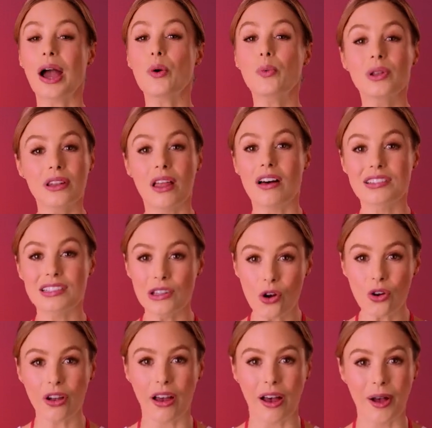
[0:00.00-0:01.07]
that will last
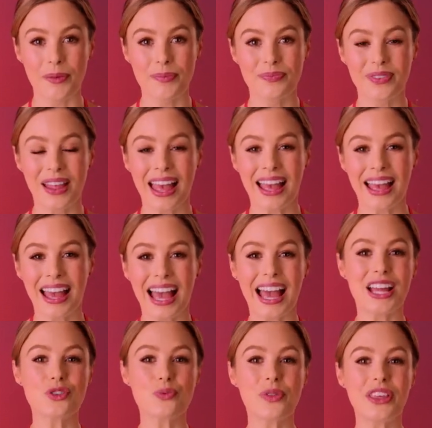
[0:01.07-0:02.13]
longer.
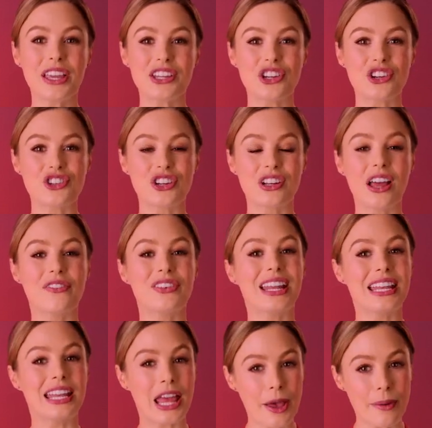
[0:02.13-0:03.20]
And with the addition of an
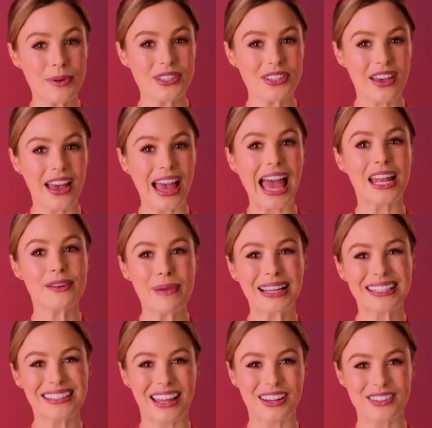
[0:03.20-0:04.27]
inhibitor and
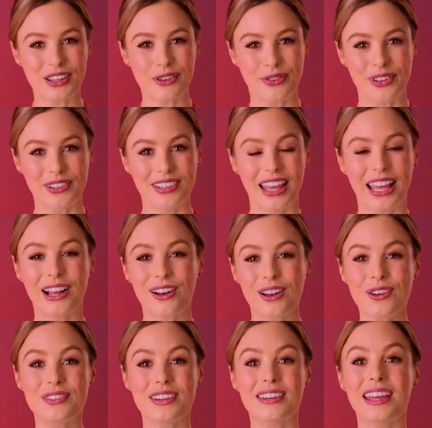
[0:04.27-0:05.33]
magnetic filter
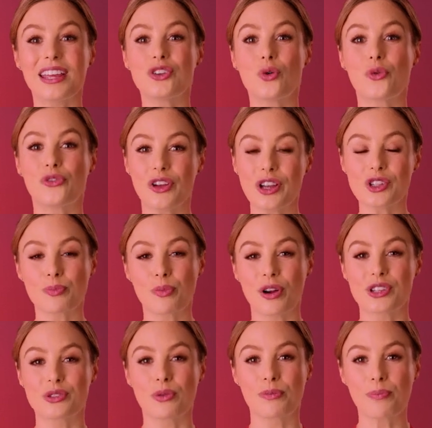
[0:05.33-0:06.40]
included in your fixed
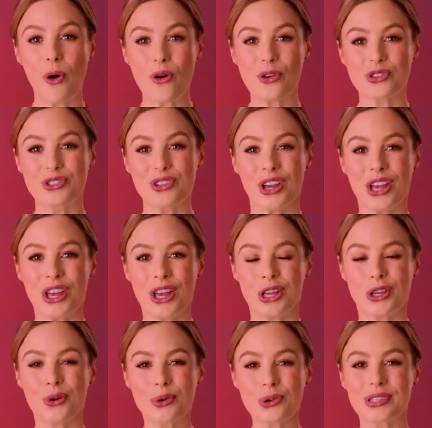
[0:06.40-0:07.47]
price with BOXT,
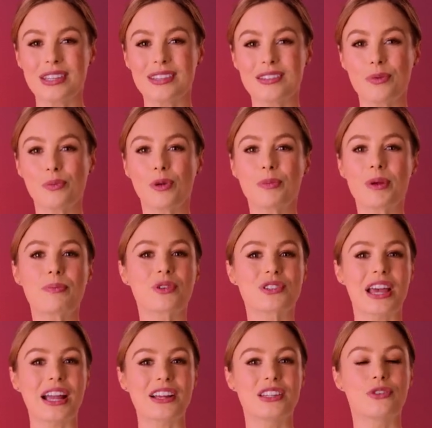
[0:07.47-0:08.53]
your system will be
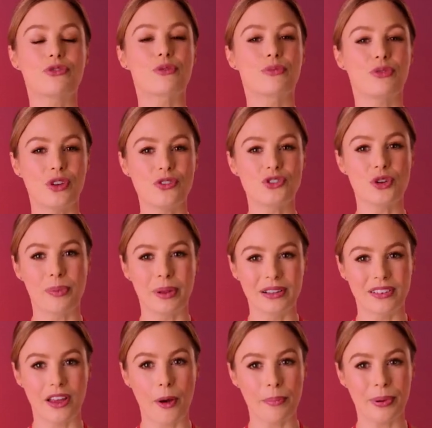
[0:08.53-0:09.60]
protected from future
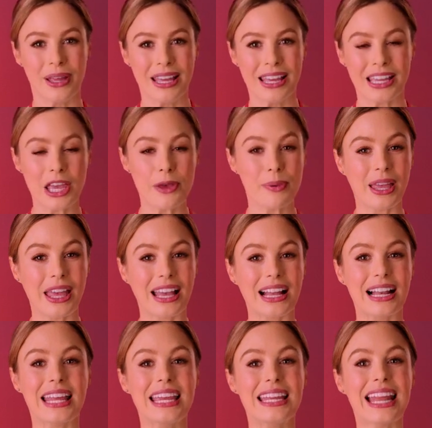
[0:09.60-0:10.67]
build-up, keeping it
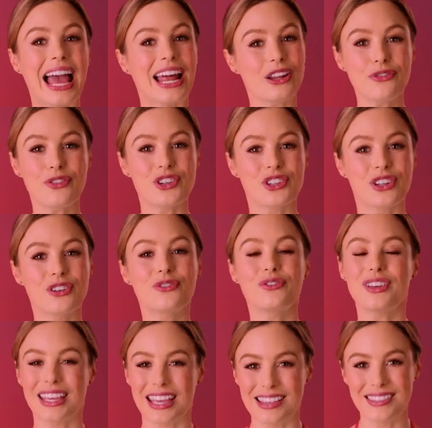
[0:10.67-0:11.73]
clean and efficient
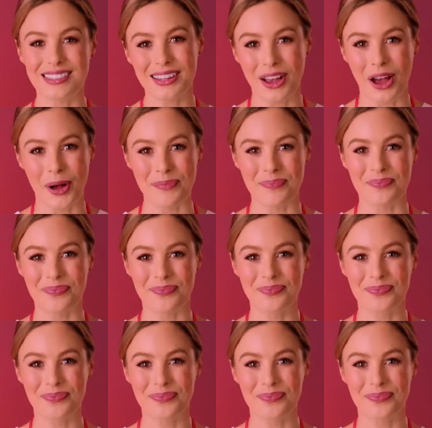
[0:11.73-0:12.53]
for years to come.